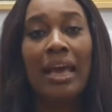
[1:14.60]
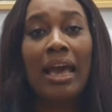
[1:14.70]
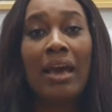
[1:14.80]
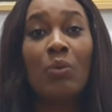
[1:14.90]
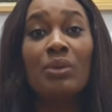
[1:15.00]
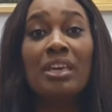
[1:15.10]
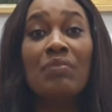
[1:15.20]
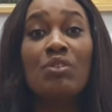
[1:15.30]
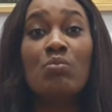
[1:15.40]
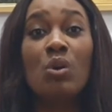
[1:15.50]
And we'll
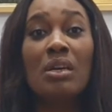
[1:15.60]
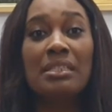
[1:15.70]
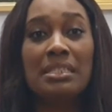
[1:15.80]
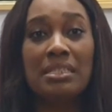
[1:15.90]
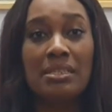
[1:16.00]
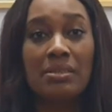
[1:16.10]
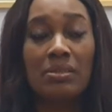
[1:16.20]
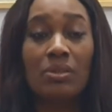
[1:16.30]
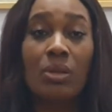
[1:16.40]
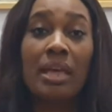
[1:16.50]
give you more
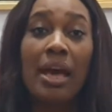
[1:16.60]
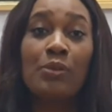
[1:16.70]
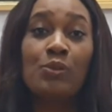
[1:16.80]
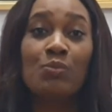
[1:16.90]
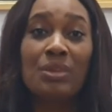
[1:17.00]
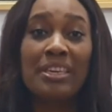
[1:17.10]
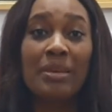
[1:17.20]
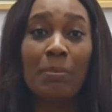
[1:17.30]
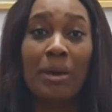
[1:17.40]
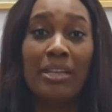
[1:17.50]
details on how to be a
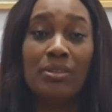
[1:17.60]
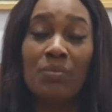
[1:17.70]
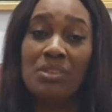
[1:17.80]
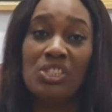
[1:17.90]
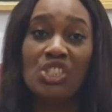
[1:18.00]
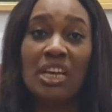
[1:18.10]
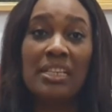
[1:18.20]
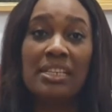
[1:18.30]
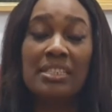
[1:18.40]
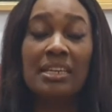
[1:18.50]
part of this
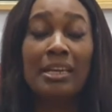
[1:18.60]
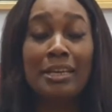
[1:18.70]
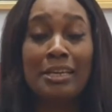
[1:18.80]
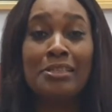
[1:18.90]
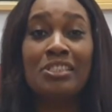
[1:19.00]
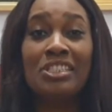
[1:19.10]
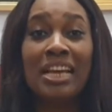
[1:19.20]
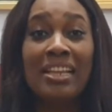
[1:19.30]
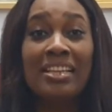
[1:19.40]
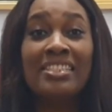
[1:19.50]
challenge. The
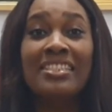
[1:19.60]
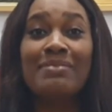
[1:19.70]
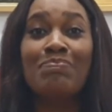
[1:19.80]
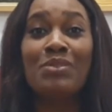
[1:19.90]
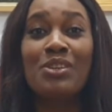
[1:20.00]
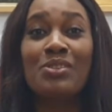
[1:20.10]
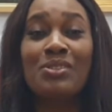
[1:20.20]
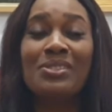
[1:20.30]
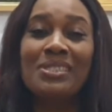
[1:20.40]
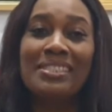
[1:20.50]
challenge is
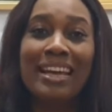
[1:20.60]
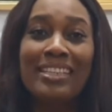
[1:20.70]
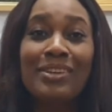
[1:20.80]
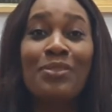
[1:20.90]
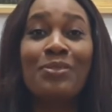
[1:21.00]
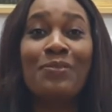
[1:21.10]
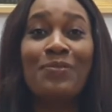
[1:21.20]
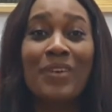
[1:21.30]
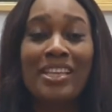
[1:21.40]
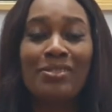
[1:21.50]
built to start on
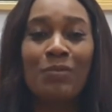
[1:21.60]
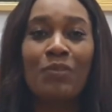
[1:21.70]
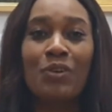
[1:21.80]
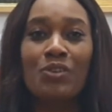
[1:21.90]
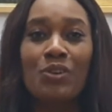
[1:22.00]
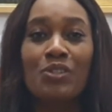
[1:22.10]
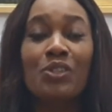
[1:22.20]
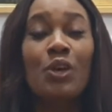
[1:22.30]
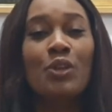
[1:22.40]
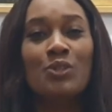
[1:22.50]
the 1st of
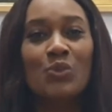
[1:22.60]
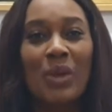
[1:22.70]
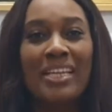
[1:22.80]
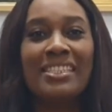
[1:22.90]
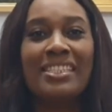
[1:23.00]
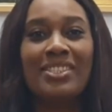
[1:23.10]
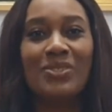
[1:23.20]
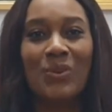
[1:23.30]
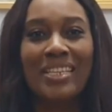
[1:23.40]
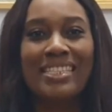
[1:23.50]
August
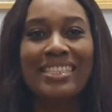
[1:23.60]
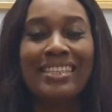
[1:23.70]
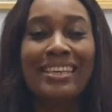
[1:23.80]
2020.